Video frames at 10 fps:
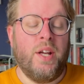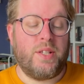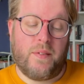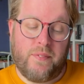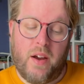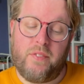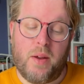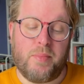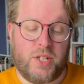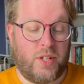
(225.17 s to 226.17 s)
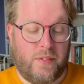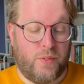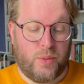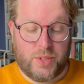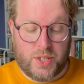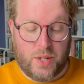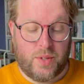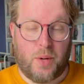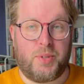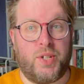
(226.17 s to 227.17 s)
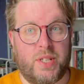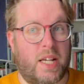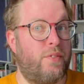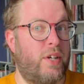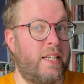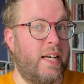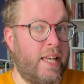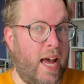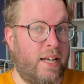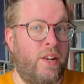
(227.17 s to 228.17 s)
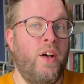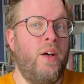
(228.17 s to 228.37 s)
So I'm very much looking forward to the opportunity of reading it again